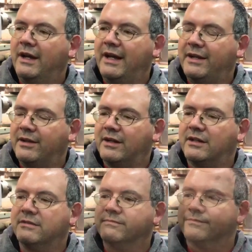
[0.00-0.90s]
And
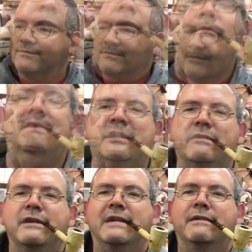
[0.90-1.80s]
uh, but
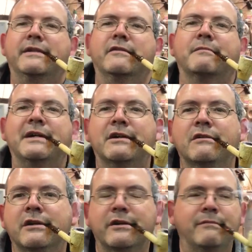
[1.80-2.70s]
anyway, everything's been
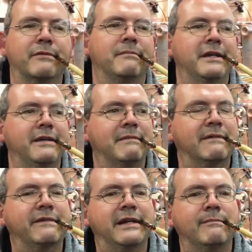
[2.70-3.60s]
going good with me and my
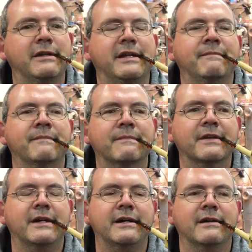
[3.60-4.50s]
family.
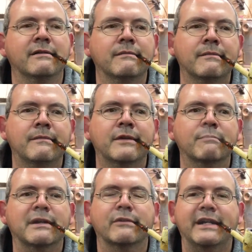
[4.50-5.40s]
Uh,
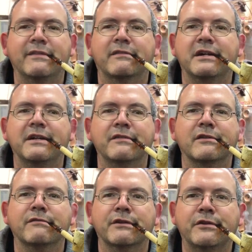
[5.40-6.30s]
my grandson's
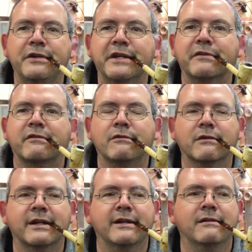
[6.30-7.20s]
over two years
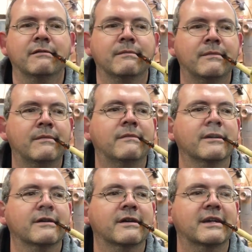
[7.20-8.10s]
old now,
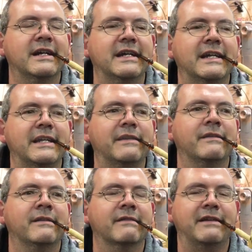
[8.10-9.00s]
and
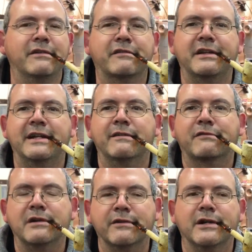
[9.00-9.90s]
they just
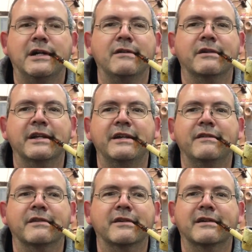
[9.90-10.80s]
announced over the
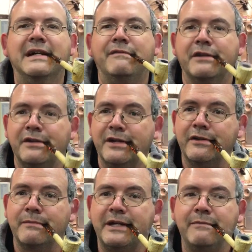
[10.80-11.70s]
holidays that they're having
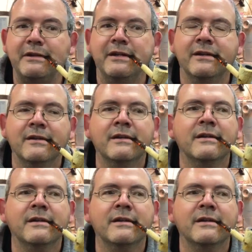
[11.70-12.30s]
another baby.